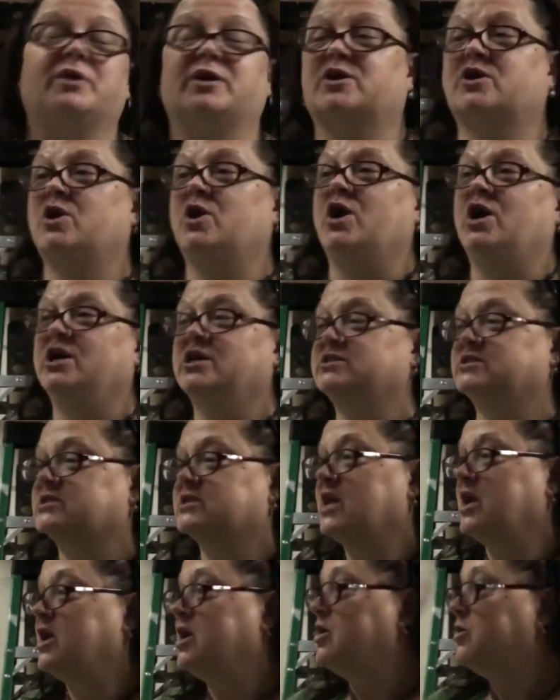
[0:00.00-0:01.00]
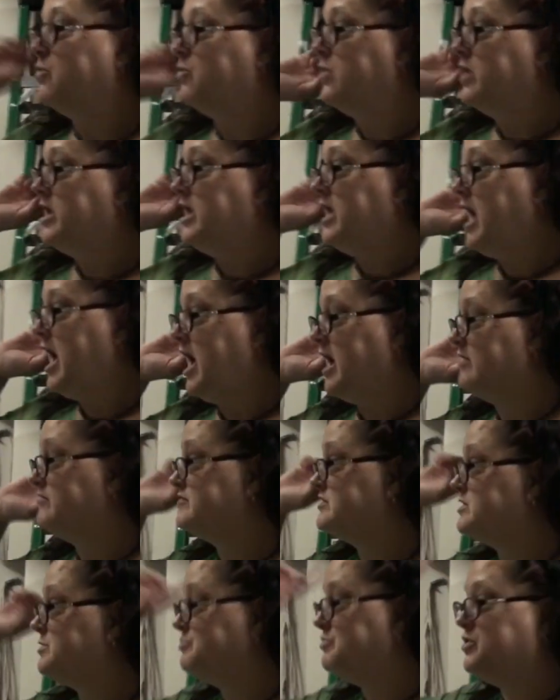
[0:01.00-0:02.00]
because we
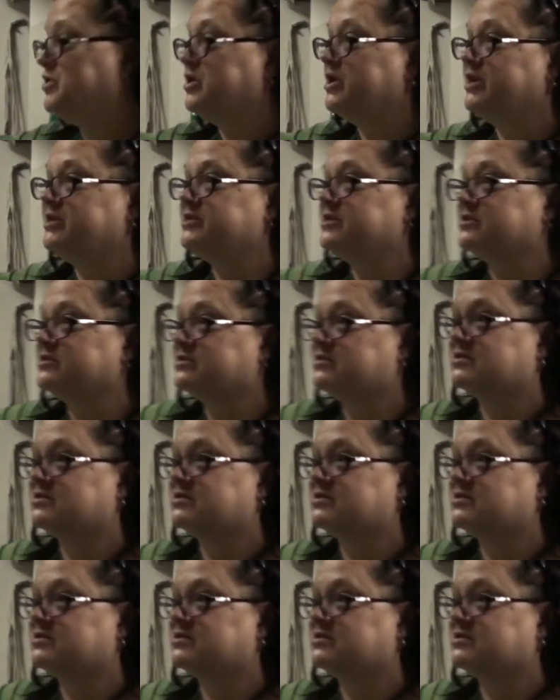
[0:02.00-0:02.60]
have to put